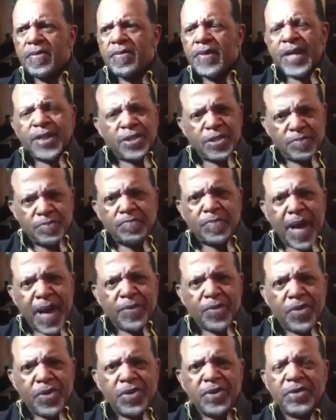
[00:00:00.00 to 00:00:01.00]
That's
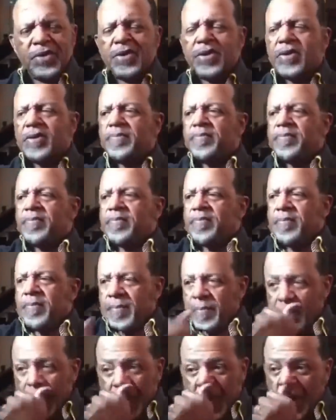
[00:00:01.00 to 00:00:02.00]
my word?
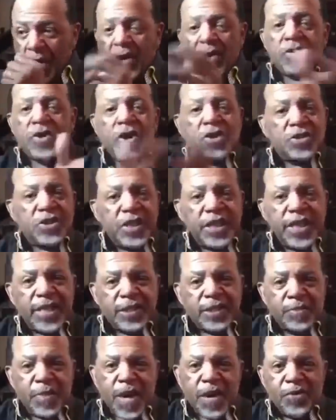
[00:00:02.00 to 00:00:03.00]
All of y'all say
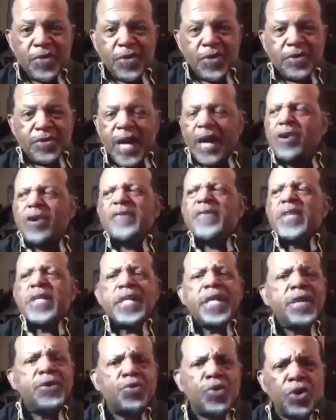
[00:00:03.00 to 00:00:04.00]
that's my word. I don't
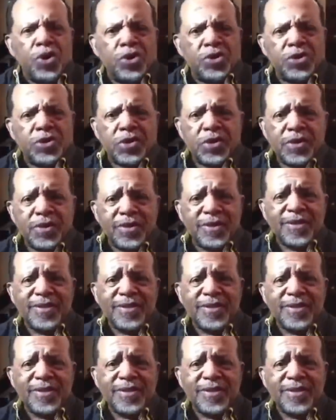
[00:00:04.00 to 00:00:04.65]
even need words.